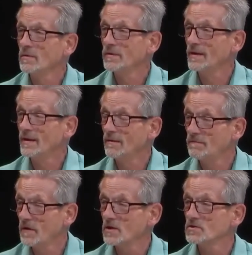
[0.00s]
the
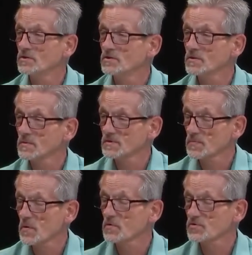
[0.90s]
infectious
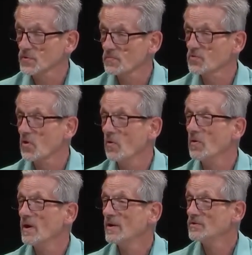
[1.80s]
scripto
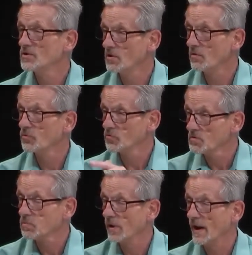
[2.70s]
to go through the
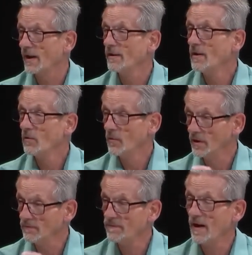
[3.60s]
plant when,
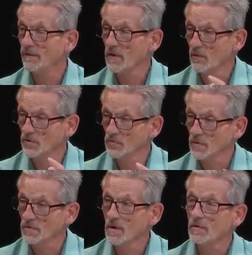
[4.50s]
in fact, that was
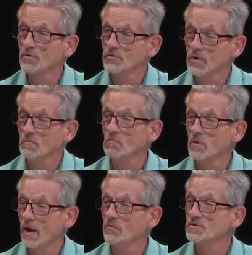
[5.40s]
what the treatment
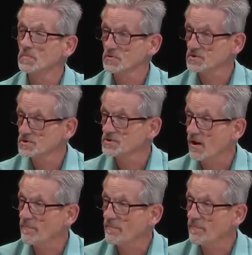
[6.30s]
plant was supposed to stop.